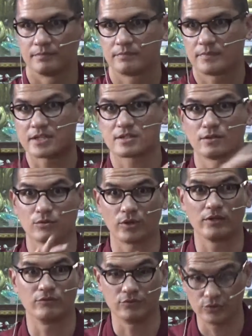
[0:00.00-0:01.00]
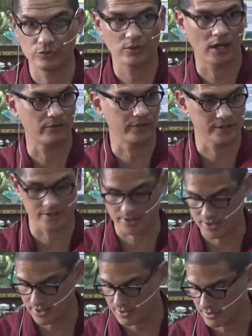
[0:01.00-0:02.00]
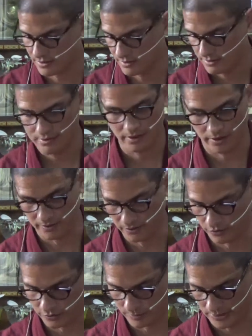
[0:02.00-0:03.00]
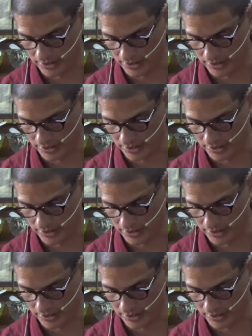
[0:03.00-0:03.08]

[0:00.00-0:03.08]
That's the right view, how things exist on the ultimate